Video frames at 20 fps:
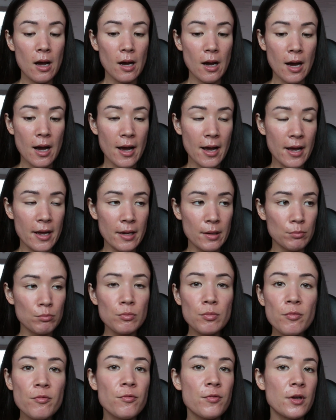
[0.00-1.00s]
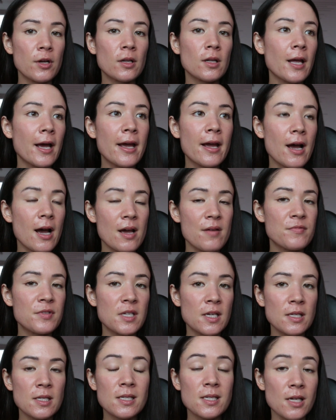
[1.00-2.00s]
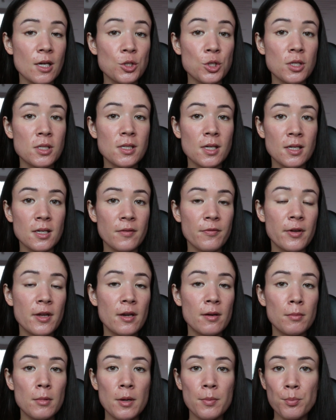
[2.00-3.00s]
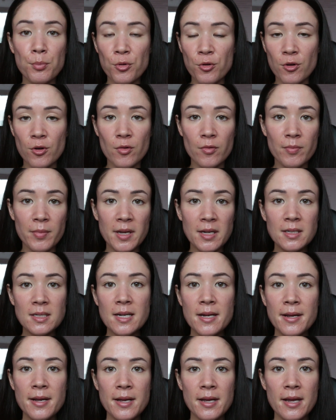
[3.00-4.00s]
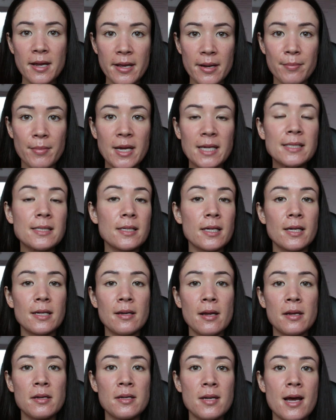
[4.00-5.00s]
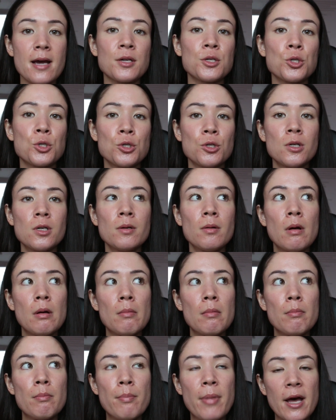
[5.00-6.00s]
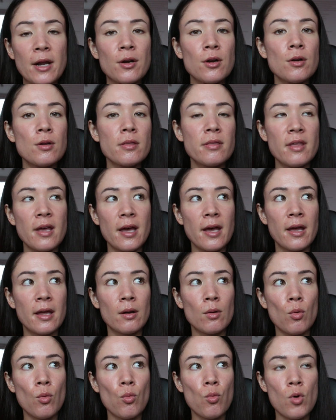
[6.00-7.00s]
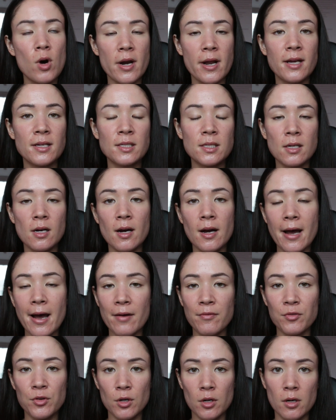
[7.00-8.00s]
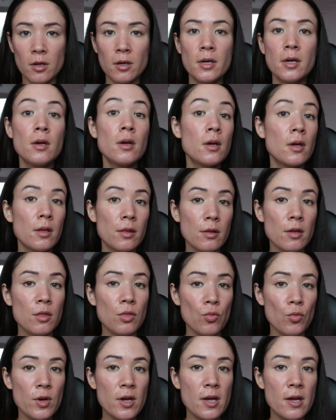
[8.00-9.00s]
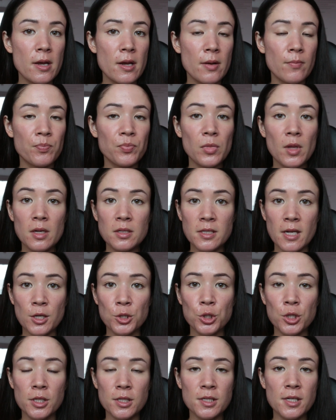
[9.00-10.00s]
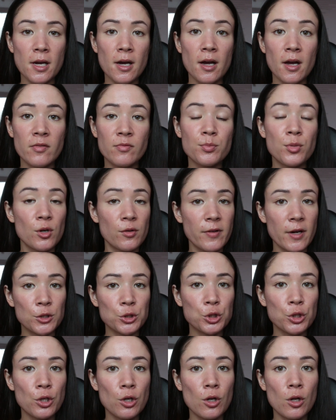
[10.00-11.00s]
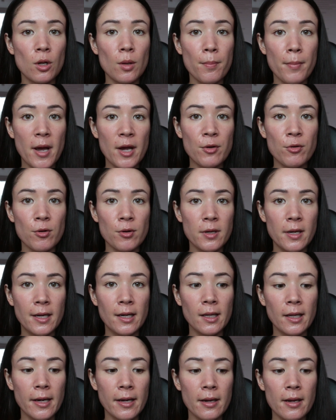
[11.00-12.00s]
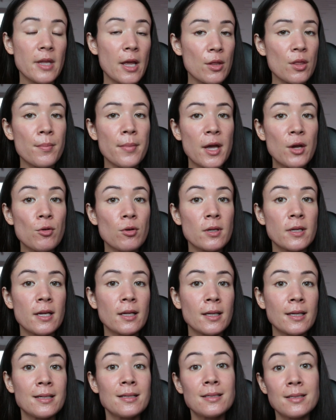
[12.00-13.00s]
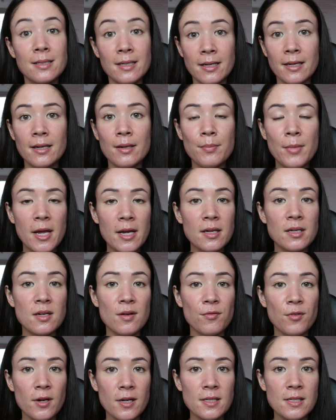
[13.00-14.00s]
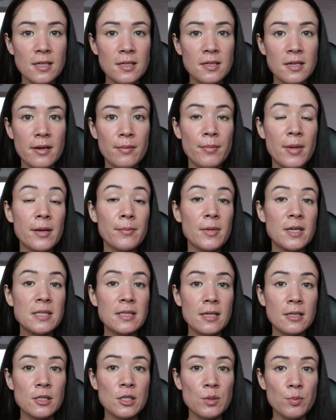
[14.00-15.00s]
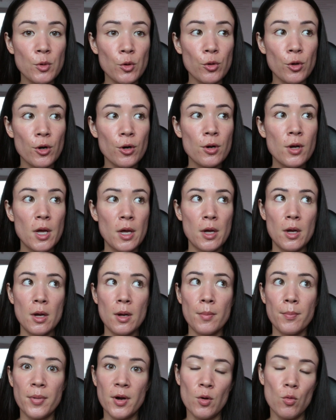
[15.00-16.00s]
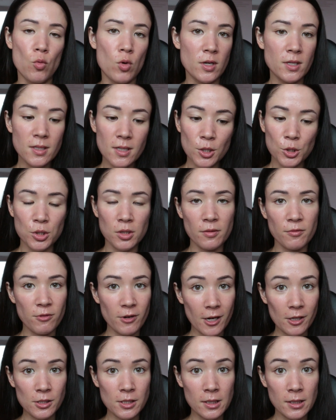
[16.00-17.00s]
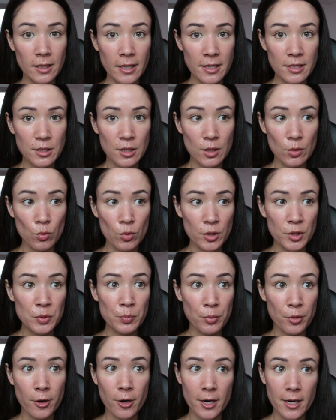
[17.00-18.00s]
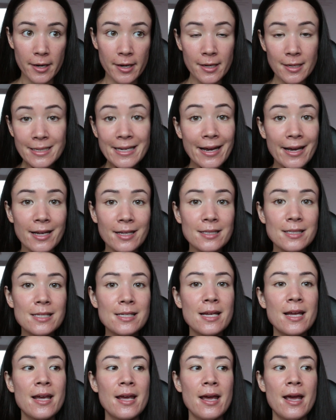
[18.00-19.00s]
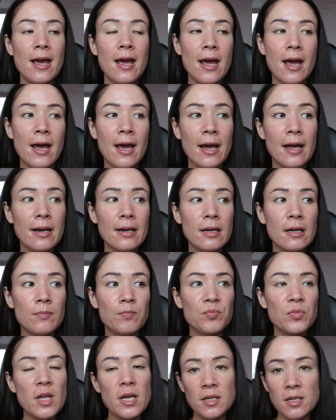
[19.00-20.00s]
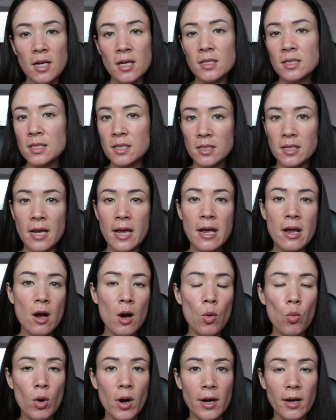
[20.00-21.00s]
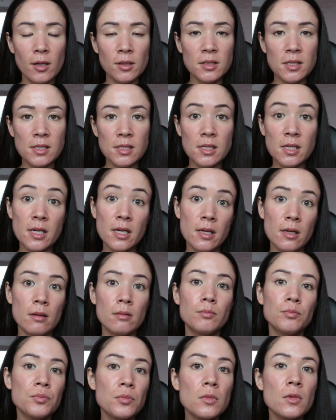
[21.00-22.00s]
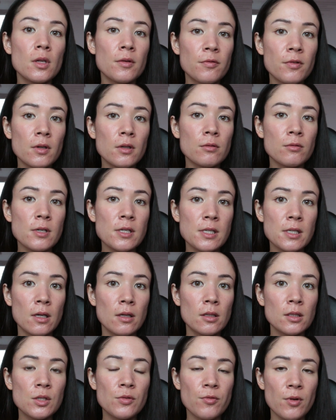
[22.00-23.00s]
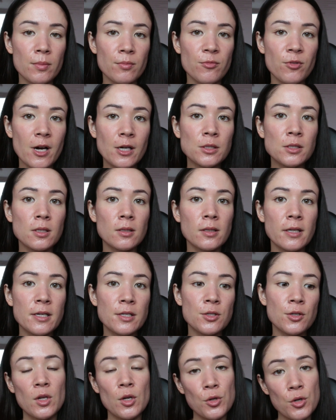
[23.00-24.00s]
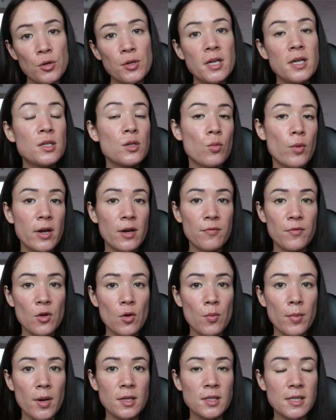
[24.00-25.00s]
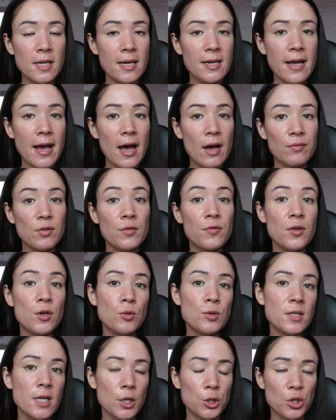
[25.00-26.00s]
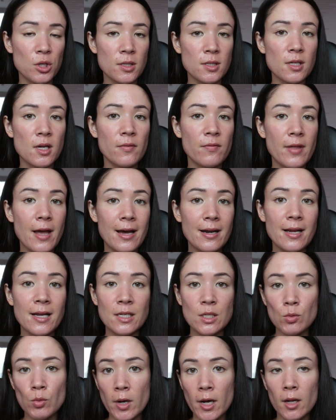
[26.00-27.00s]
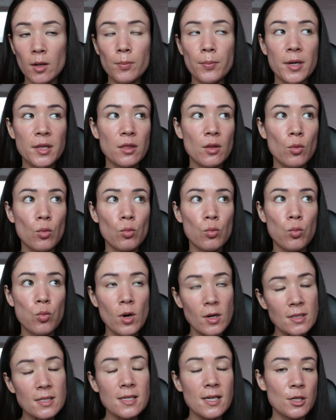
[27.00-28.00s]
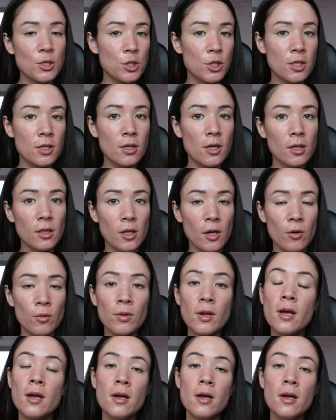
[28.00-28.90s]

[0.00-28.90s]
I feel like I've seen such a significant improvement in my skin texture, better than what I saw after the 3 sessions of professional microneedling. Now the microneedling did make a difference, it did make my skin smoother, but one session of Fraxel Laser was pretty intense, and it does take a while to see the full result from Fraxel Laser. You do need to wait a few months and have a few sessions of that as well, but the one session alone